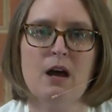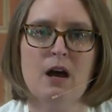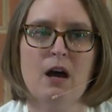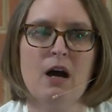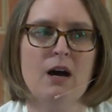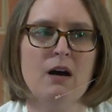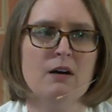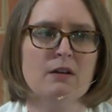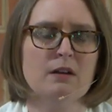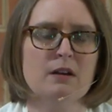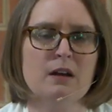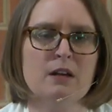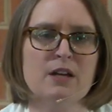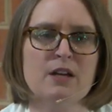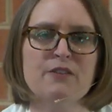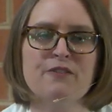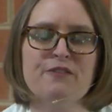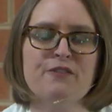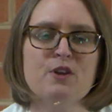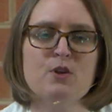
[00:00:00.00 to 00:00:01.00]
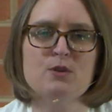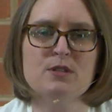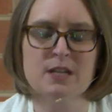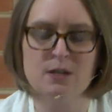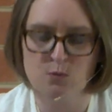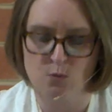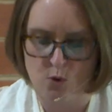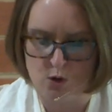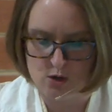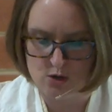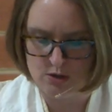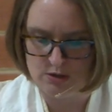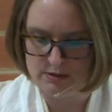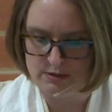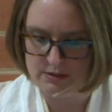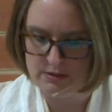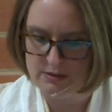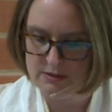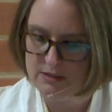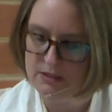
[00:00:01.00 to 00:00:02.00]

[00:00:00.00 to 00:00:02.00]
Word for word: a, a confusing world.